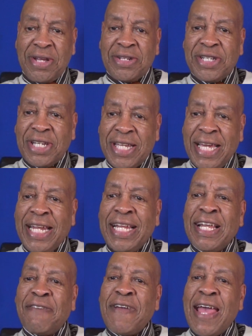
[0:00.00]
to get
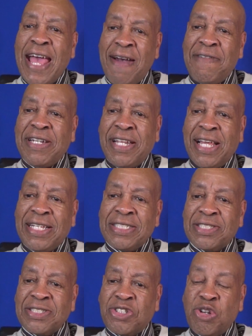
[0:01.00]
enough
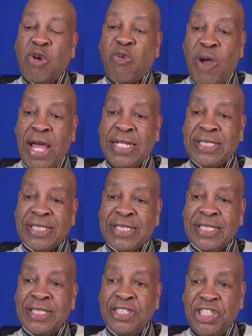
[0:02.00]
evidence to
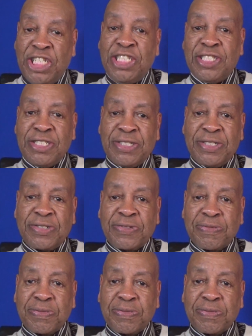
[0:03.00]
arrest Jesus.